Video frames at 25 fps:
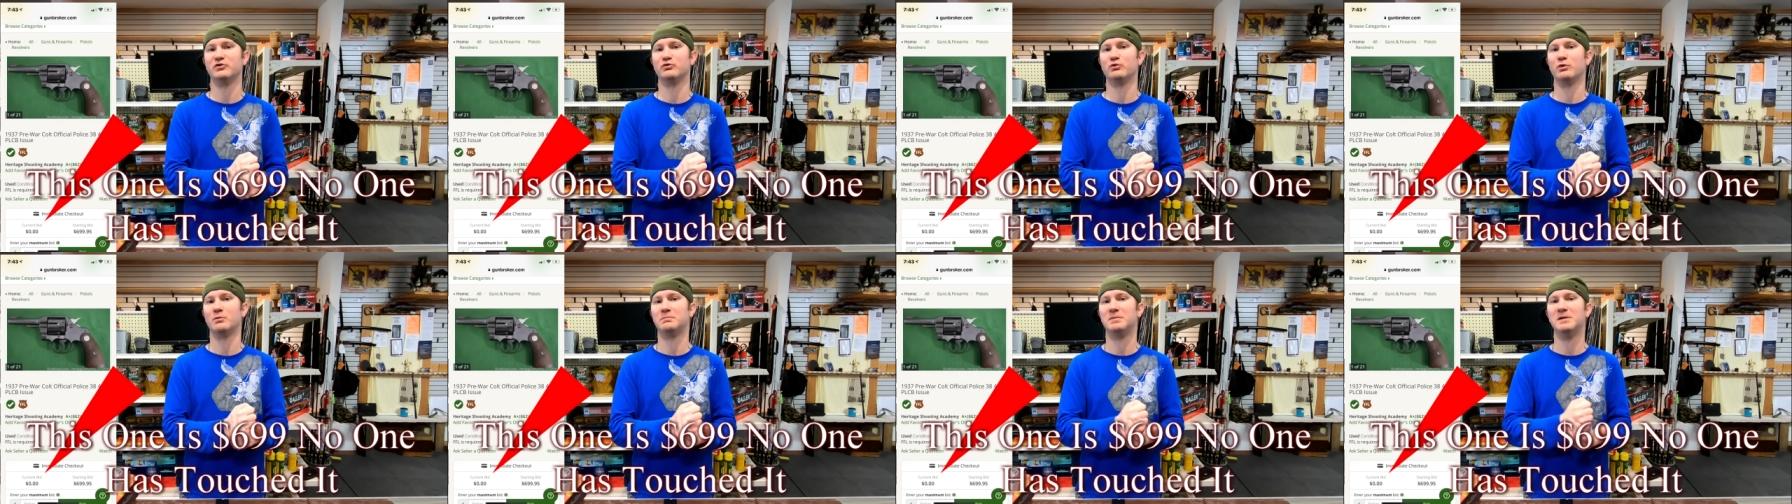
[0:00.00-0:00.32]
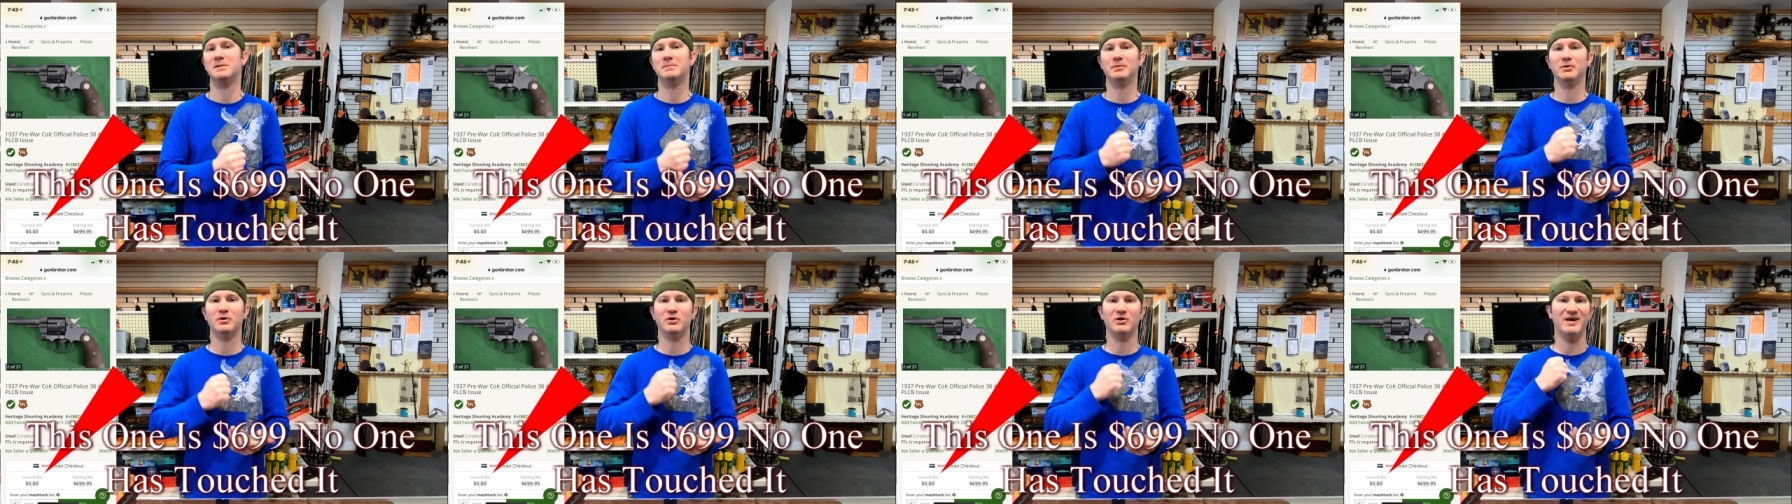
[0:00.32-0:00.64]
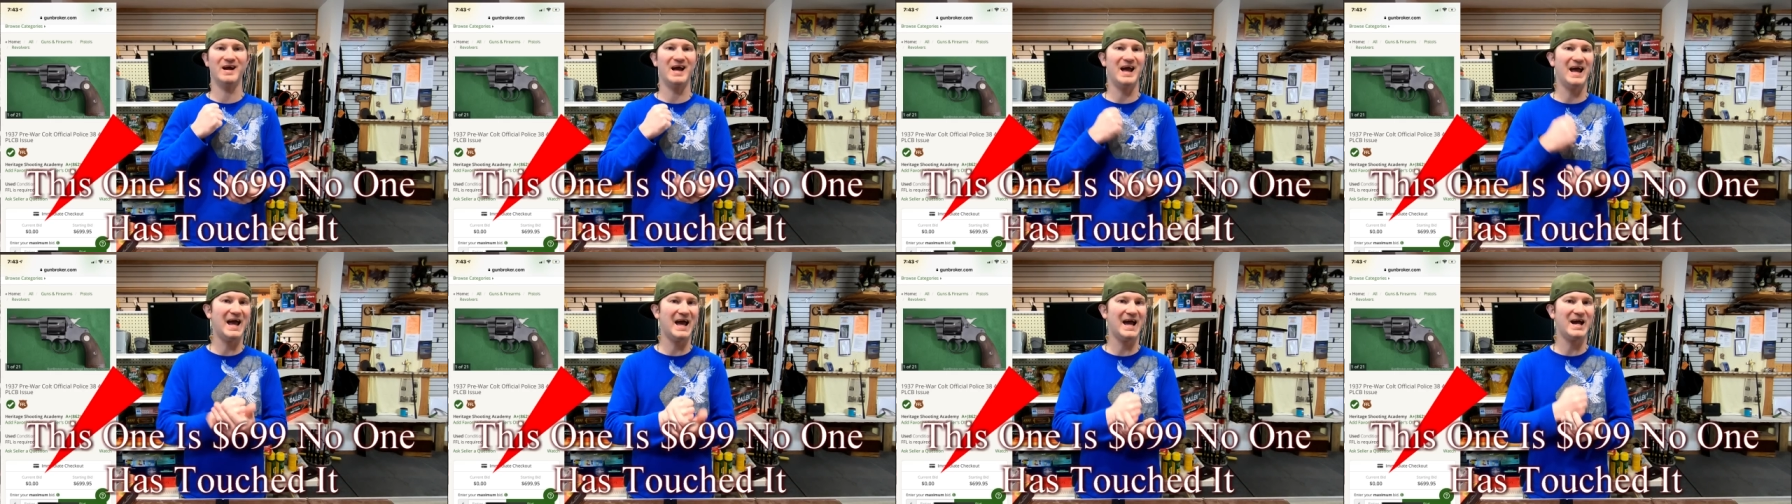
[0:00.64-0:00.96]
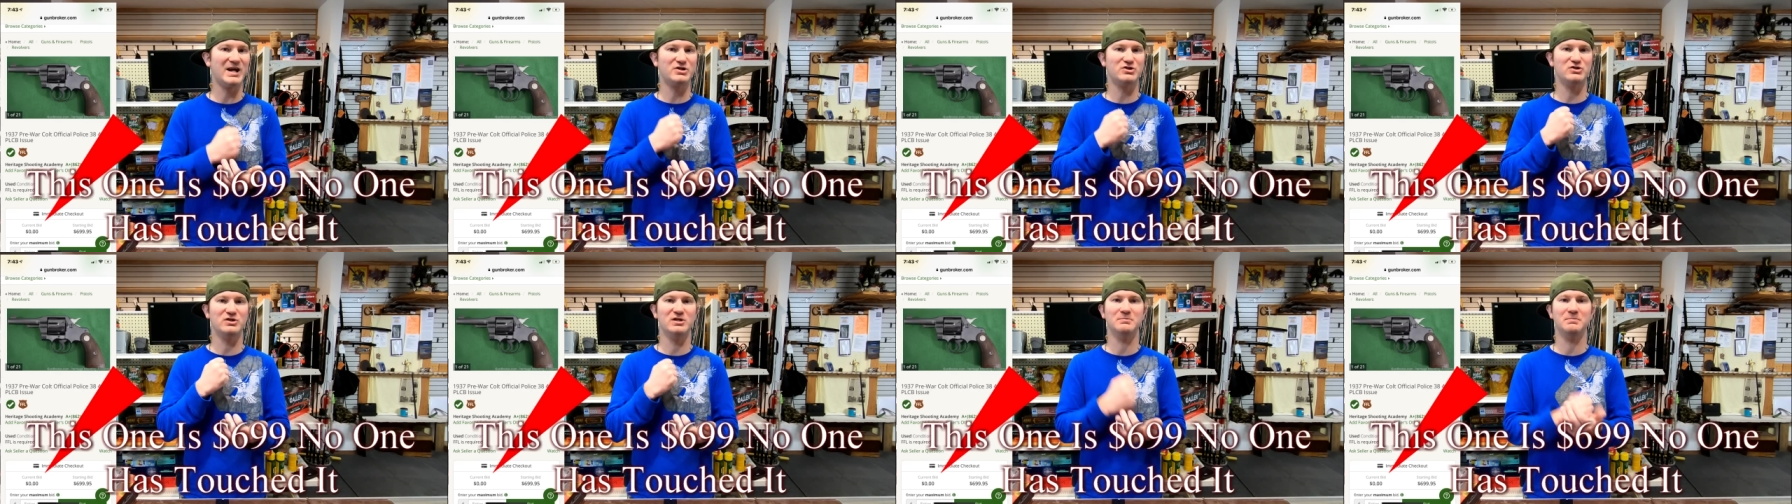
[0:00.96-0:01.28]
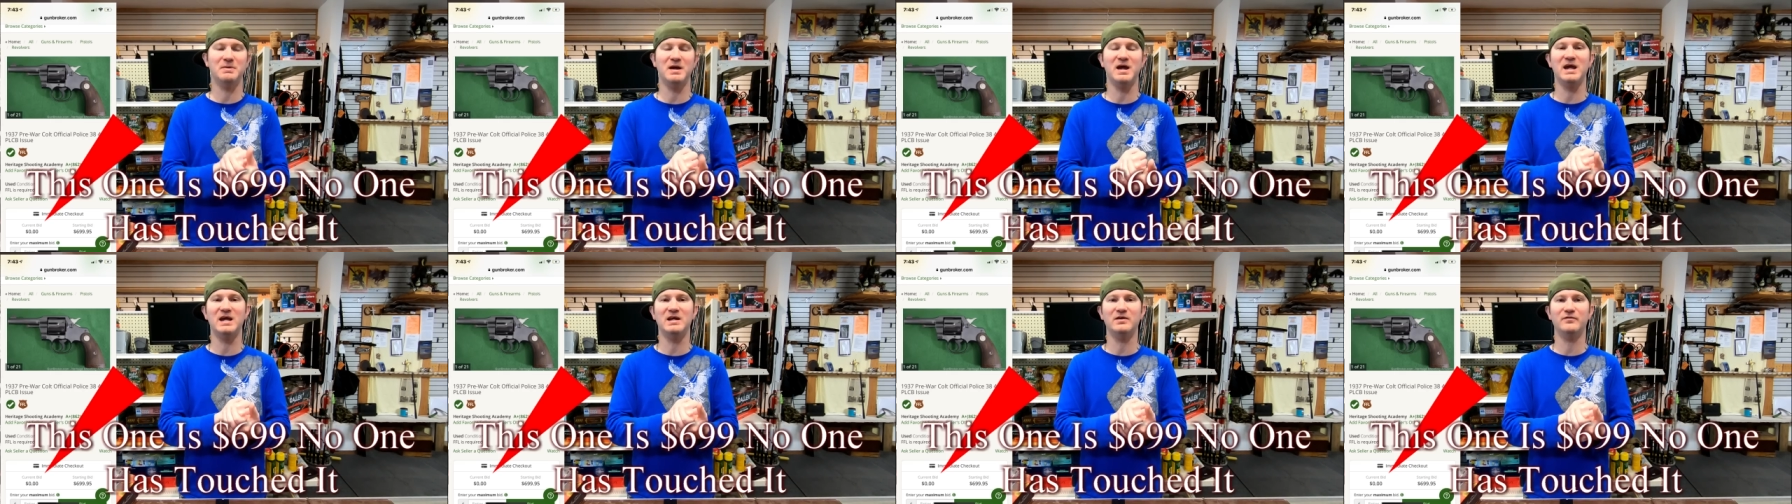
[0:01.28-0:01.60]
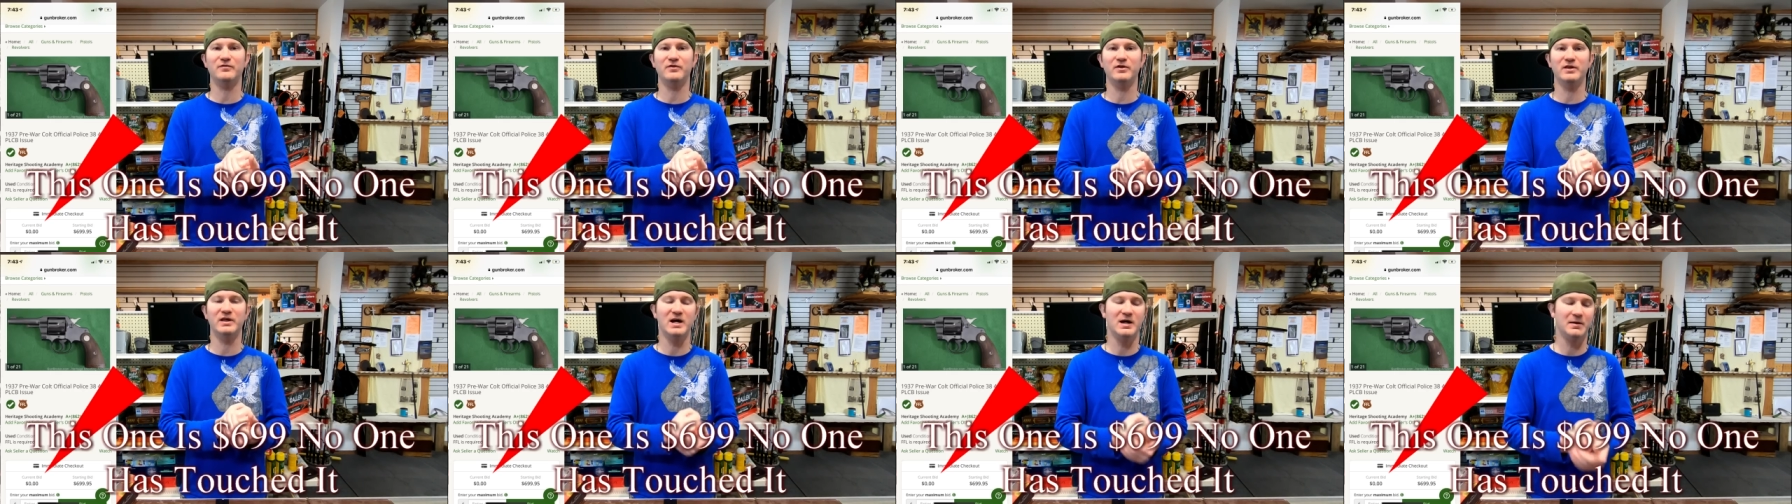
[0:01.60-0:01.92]
what people are actually paying
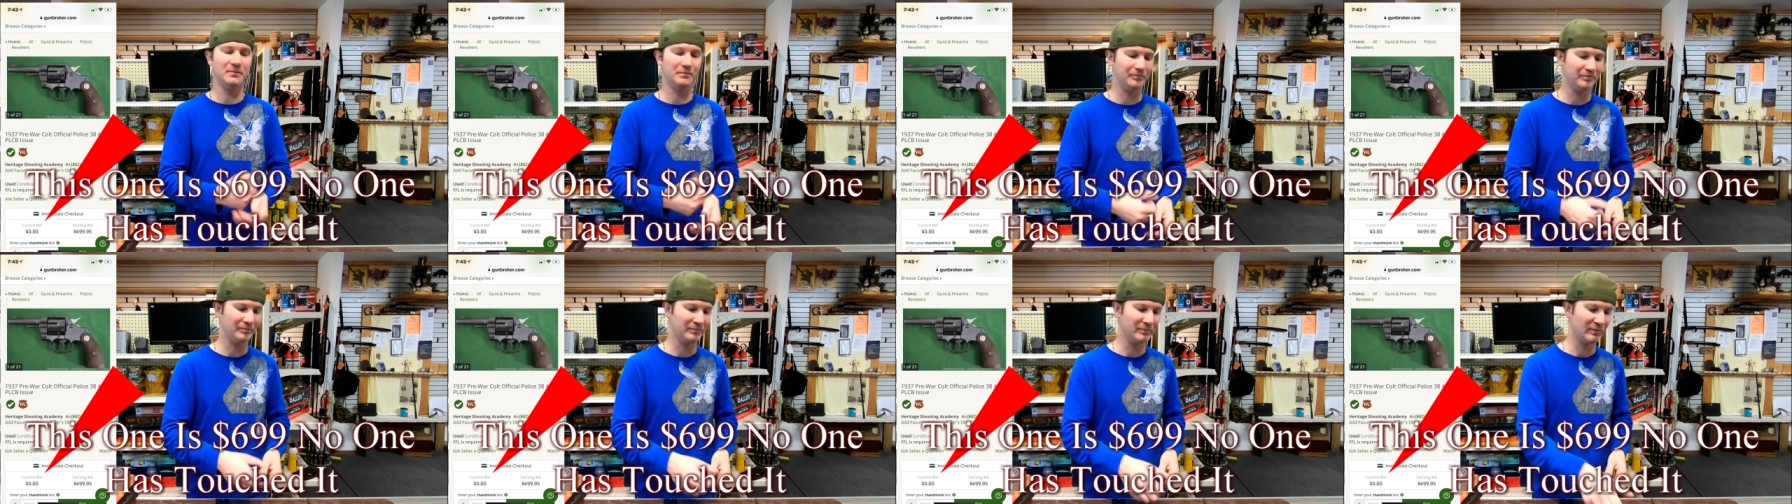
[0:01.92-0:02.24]
for them,